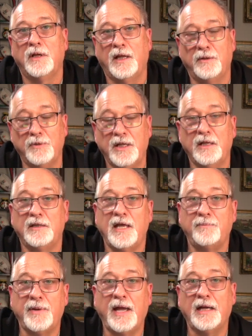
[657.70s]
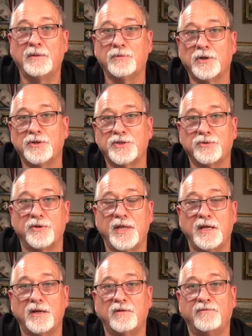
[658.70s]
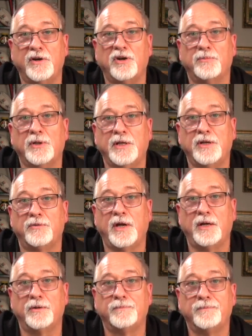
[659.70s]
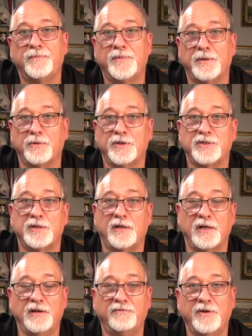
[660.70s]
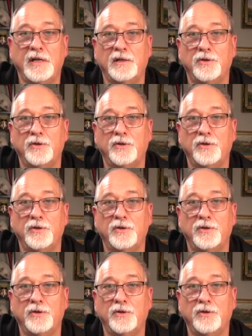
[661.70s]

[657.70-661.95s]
And we get that back, and we're going to store that in our variable iterator. Then we're going to start an infinite